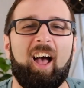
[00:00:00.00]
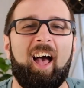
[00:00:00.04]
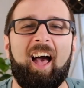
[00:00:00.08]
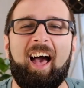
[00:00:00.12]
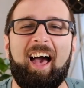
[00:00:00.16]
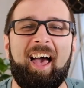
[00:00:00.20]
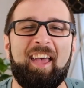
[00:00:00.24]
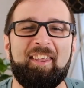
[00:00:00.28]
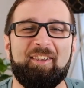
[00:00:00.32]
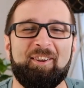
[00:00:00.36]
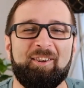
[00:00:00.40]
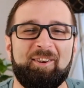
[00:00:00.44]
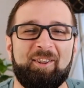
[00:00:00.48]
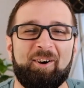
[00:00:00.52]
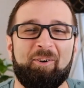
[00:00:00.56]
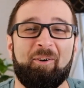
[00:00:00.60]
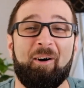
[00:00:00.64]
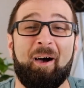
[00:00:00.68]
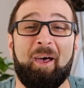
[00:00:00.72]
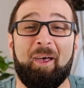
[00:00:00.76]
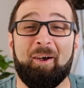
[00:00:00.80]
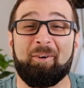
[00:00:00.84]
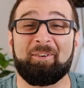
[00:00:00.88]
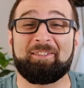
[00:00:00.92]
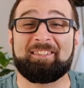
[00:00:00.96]
I don't know
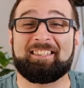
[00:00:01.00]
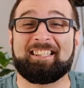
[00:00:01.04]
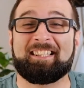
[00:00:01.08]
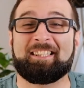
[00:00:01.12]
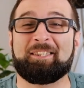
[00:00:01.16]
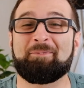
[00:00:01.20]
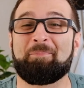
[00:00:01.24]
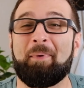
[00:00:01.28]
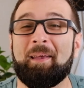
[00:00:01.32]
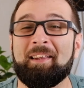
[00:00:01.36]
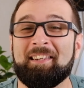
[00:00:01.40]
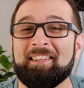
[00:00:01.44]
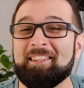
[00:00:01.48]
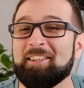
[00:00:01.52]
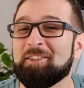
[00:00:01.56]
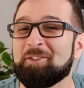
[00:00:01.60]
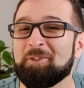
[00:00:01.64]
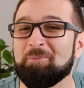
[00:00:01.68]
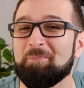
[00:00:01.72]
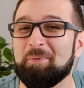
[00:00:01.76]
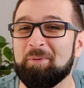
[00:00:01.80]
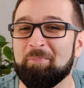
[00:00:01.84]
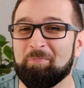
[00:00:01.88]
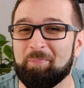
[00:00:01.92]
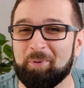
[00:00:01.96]
why I was expecting it
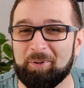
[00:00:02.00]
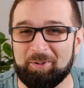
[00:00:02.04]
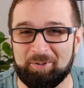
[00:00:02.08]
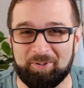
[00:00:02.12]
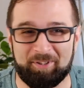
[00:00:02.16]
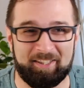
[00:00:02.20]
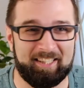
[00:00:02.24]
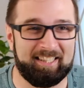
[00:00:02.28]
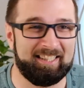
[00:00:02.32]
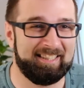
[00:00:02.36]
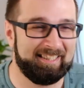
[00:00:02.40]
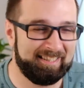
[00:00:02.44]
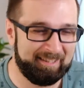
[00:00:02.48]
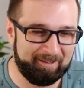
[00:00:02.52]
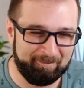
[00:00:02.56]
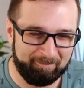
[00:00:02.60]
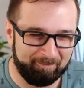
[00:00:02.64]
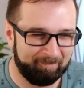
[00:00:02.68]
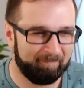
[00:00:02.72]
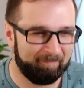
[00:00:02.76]
to be in Portuguese.